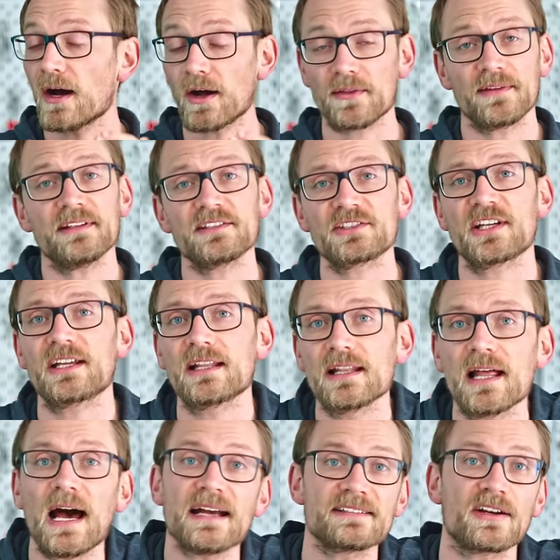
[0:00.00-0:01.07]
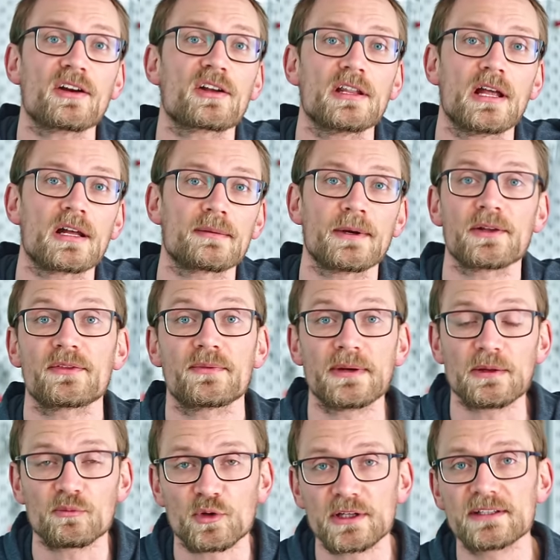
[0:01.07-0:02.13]
On this channel, I talk a lot about
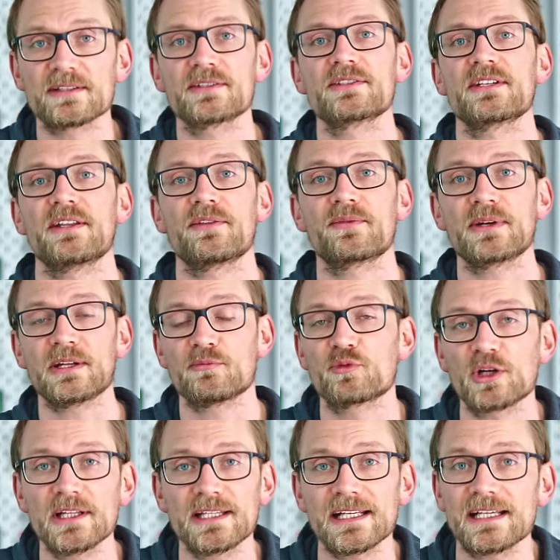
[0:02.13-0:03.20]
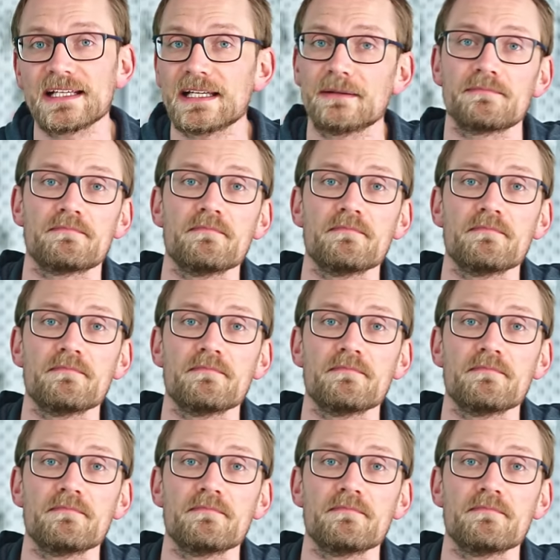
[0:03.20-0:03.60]
3D printers and 3D printing and